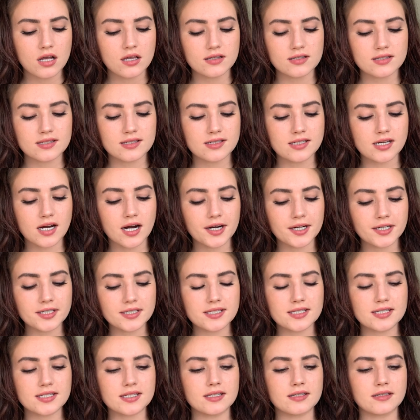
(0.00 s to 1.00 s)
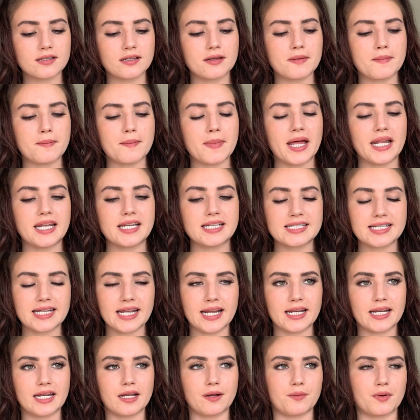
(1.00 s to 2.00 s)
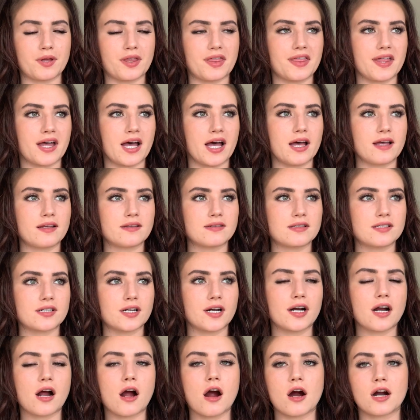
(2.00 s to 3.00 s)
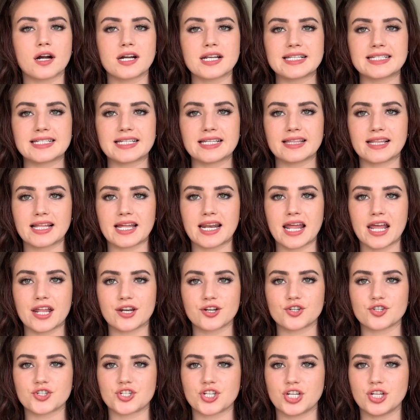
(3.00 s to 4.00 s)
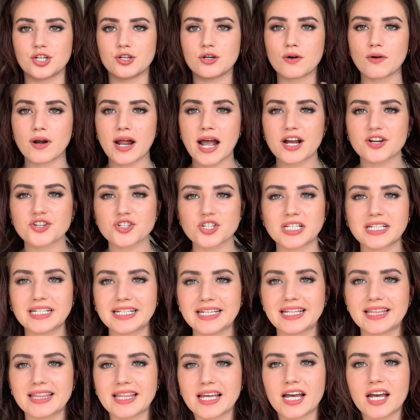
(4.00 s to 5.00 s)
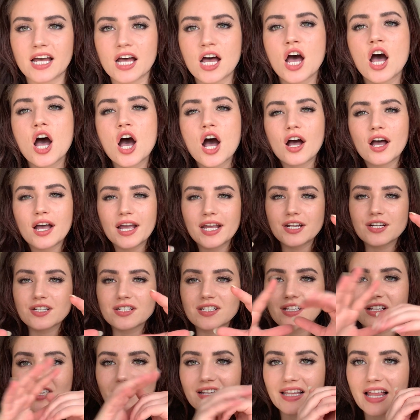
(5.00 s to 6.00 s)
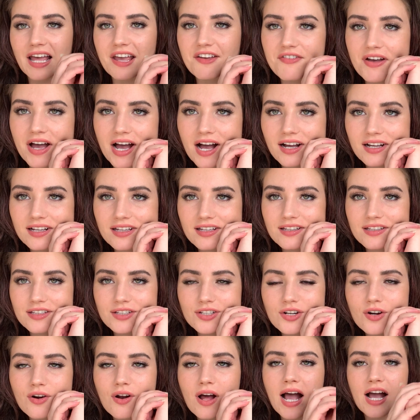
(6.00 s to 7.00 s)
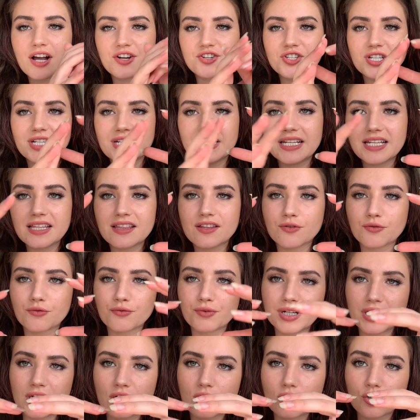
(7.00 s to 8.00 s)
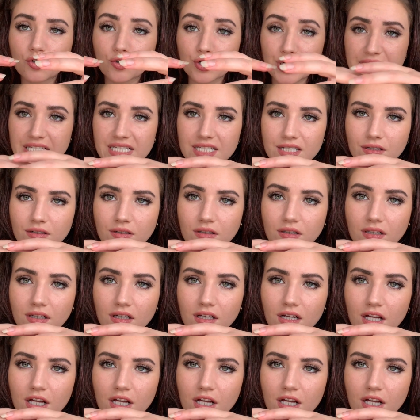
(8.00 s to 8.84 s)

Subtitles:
Start meditating with that. Start harnessing that energy. You don't actually need that. Here's a little life hack. You don't actually need the real crystal.